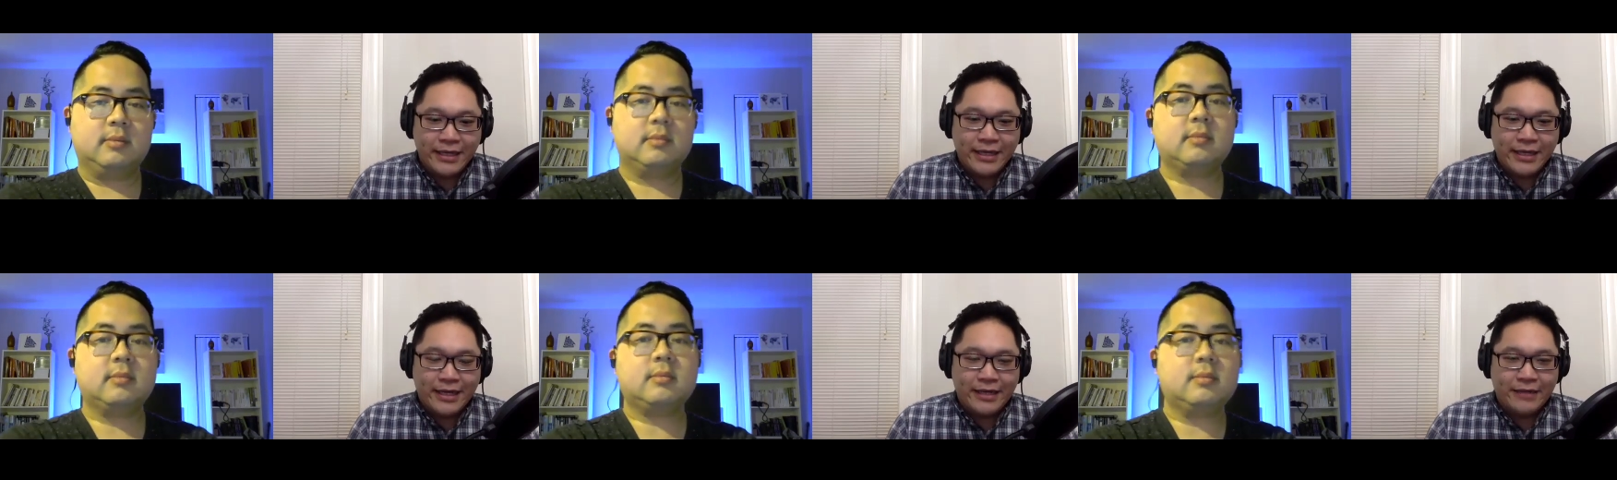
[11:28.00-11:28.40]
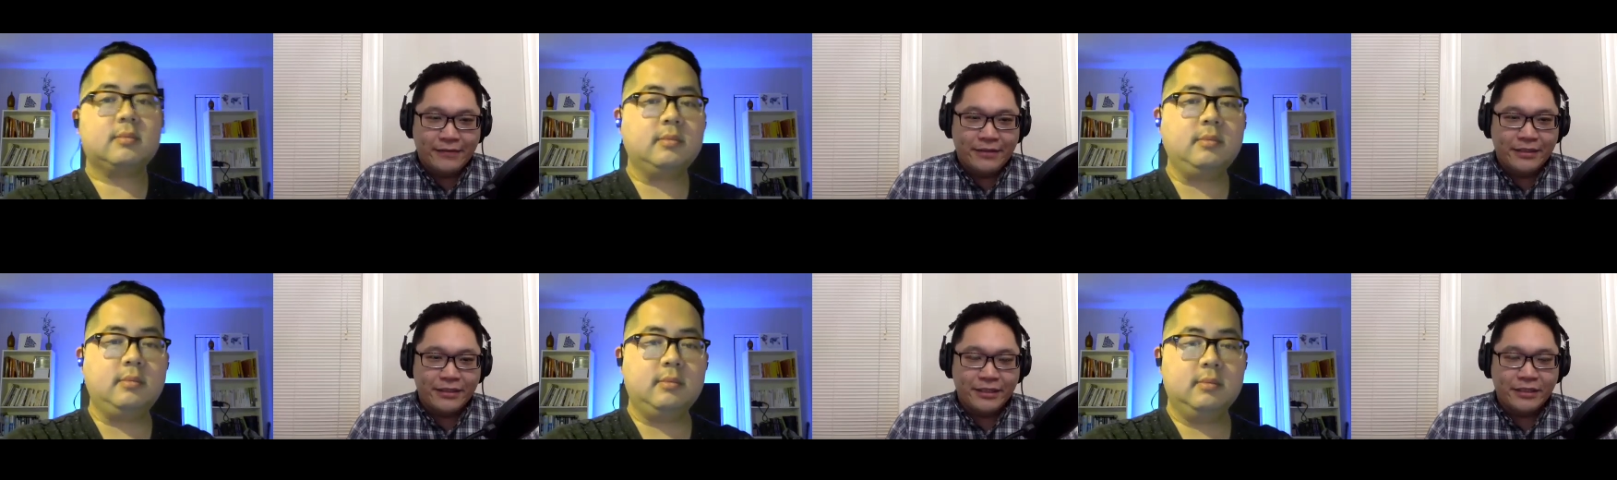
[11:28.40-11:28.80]
Speaker 1: uh,
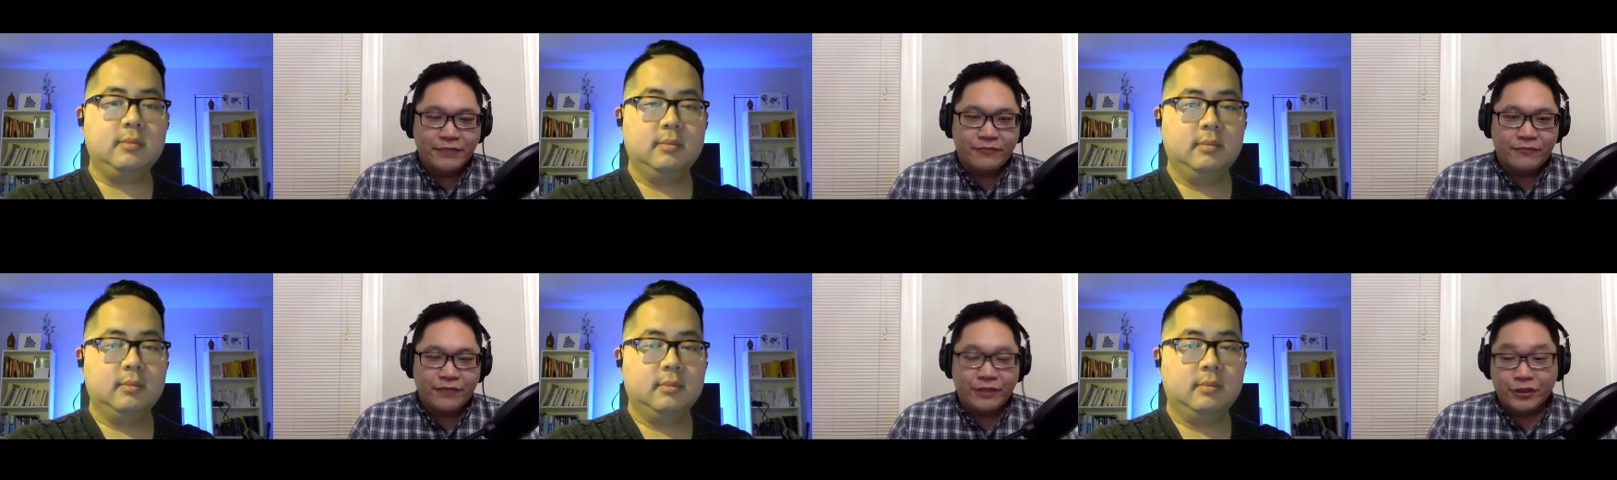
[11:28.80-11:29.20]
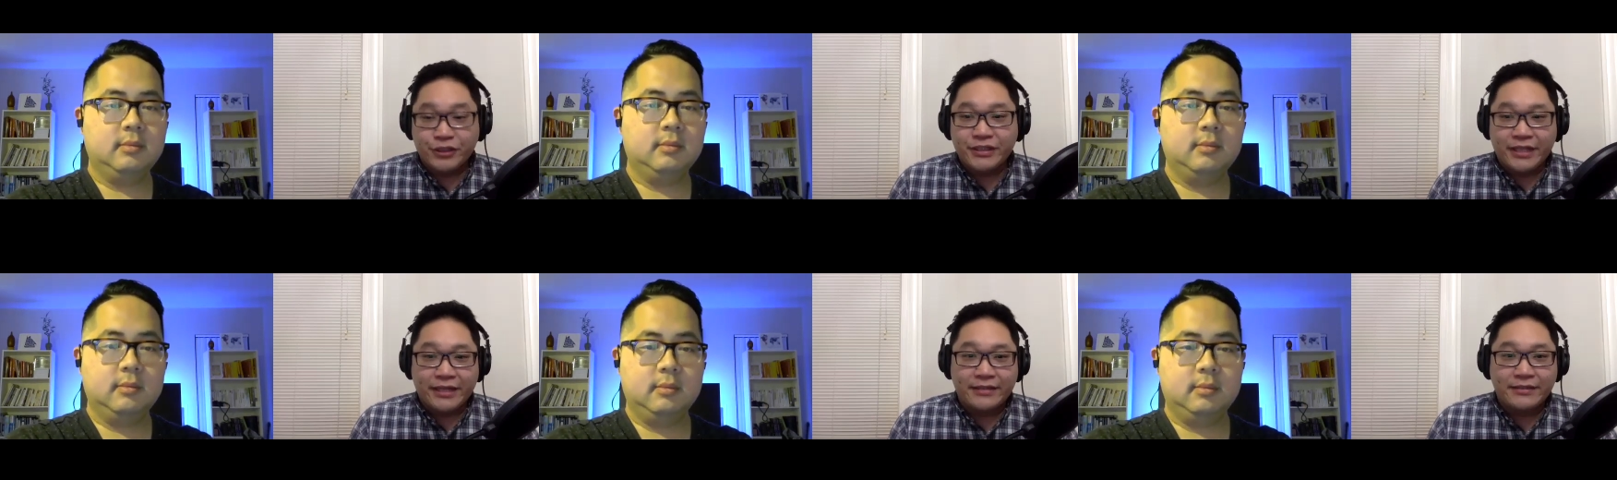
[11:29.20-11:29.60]
the, these razor
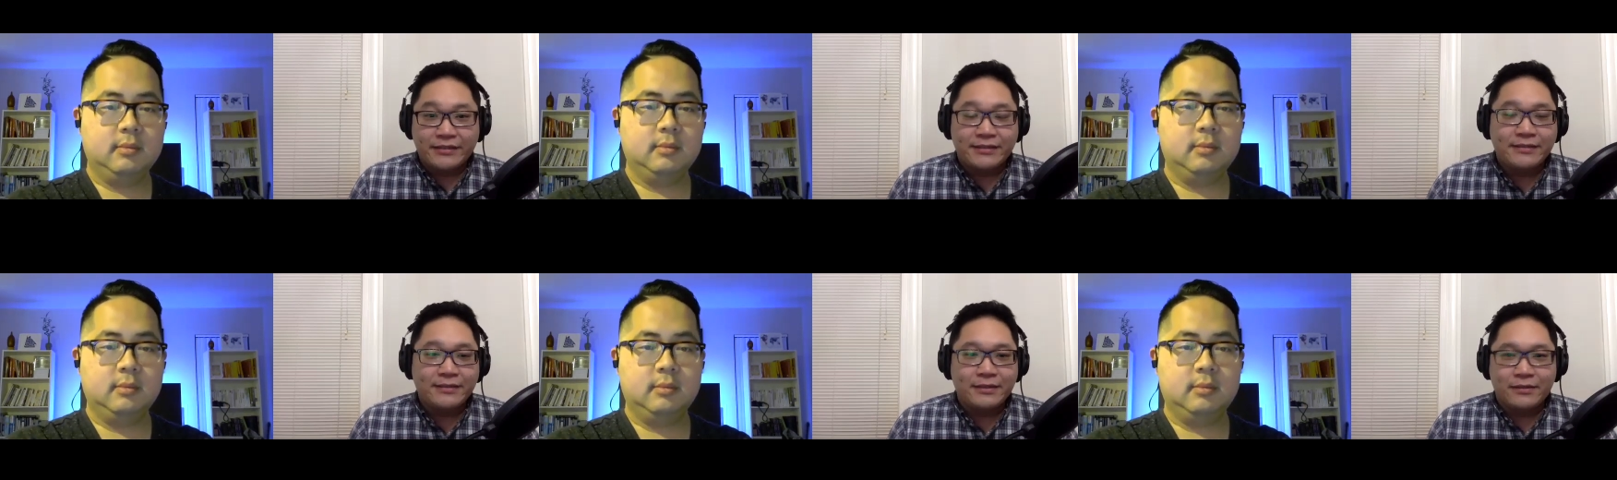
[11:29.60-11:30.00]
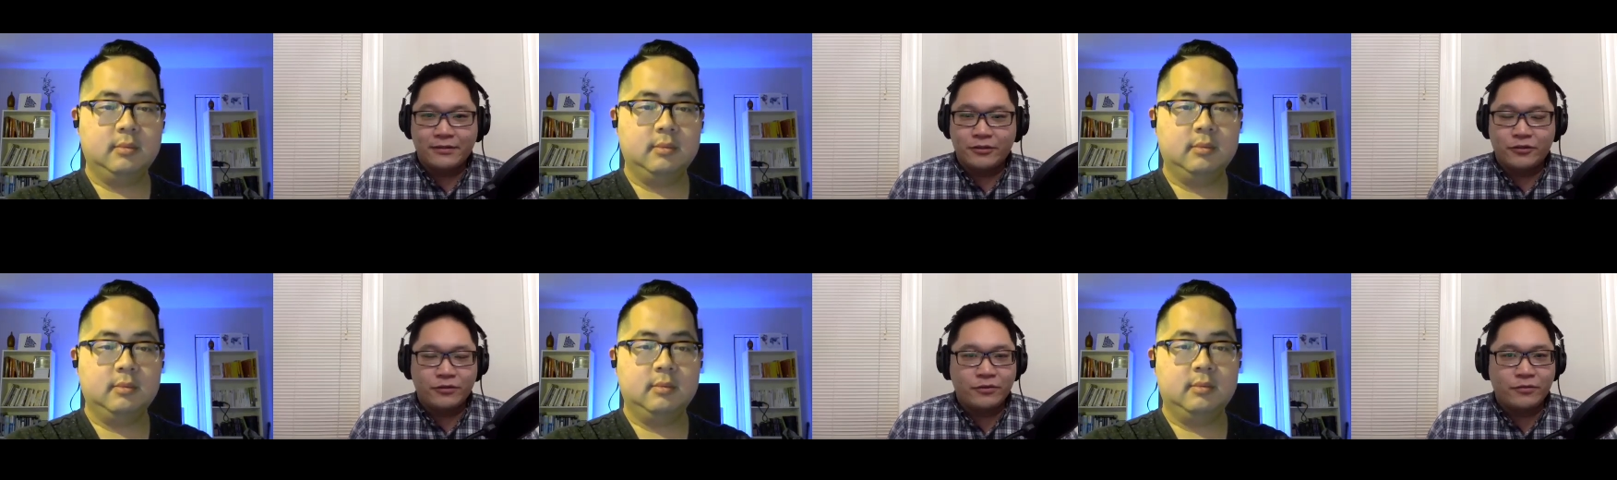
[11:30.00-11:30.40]
sets
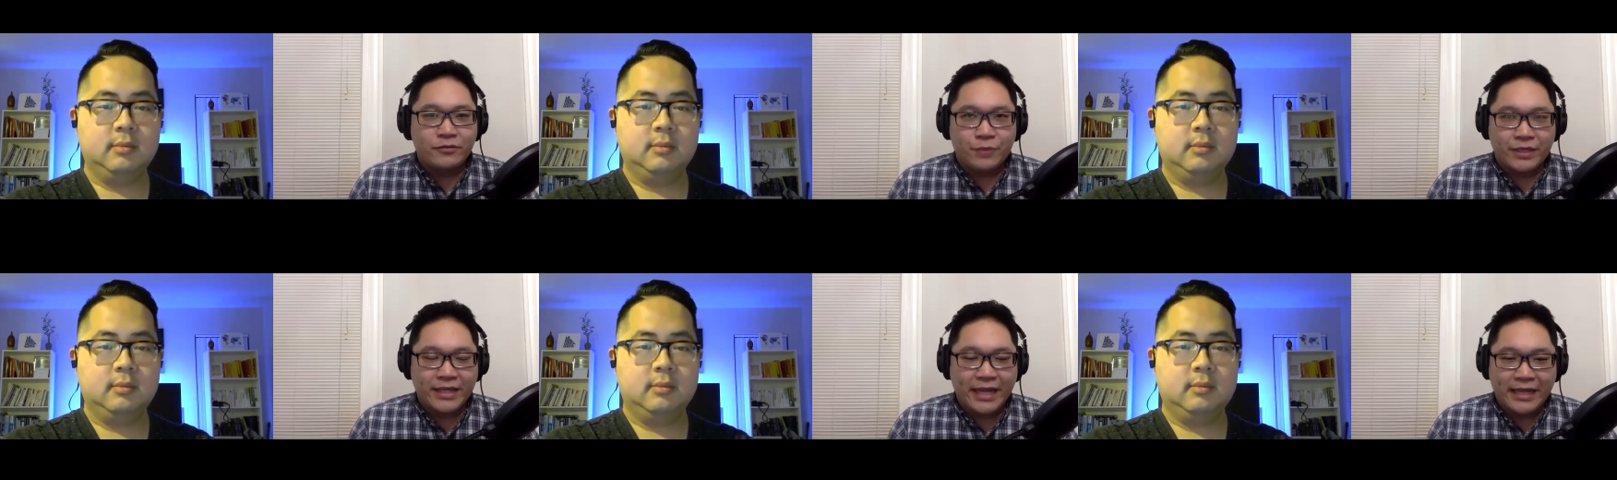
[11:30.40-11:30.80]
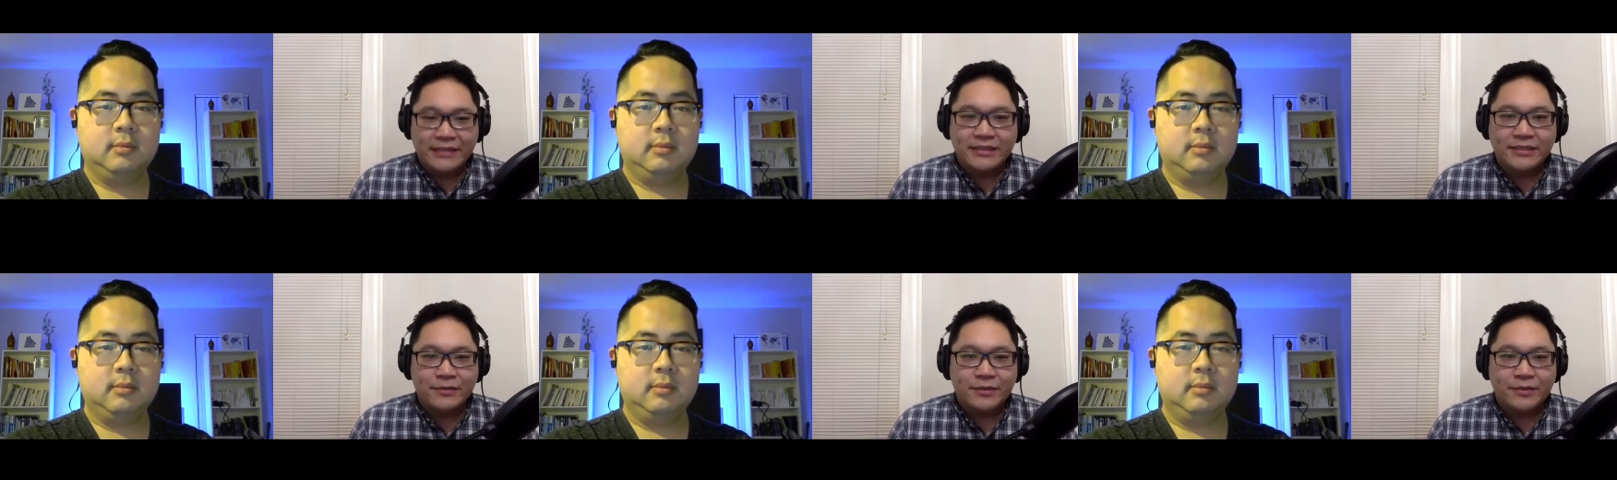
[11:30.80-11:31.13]
with the cases and